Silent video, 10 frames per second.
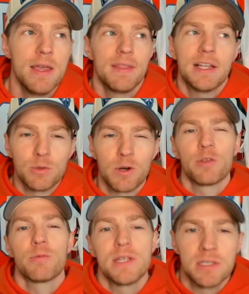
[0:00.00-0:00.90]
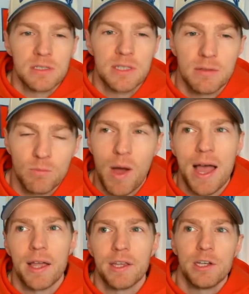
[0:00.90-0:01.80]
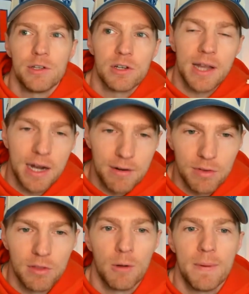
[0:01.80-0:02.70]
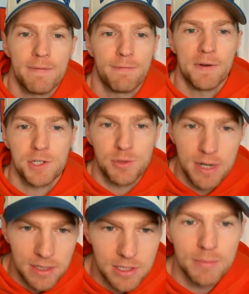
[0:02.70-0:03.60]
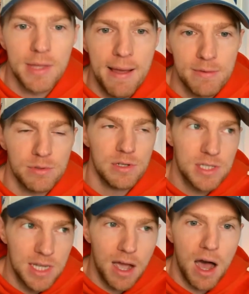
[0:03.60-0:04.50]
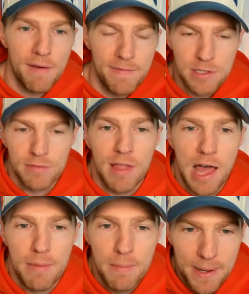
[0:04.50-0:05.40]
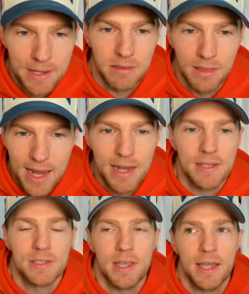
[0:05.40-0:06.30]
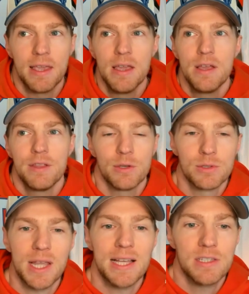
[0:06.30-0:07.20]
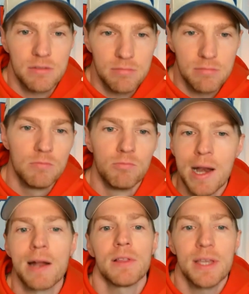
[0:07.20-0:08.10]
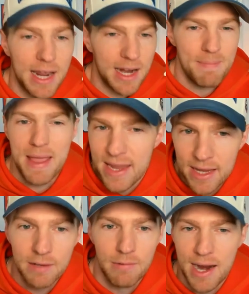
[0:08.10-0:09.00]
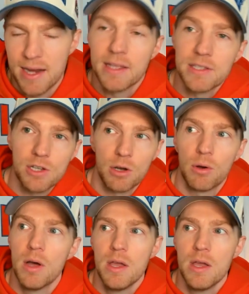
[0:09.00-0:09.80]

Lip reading: That's one of the reasons why, you're kind of a little bit frustrated sometimes when you see offensive linemen picked late. It's like those guys rarely kind of make it, right? And so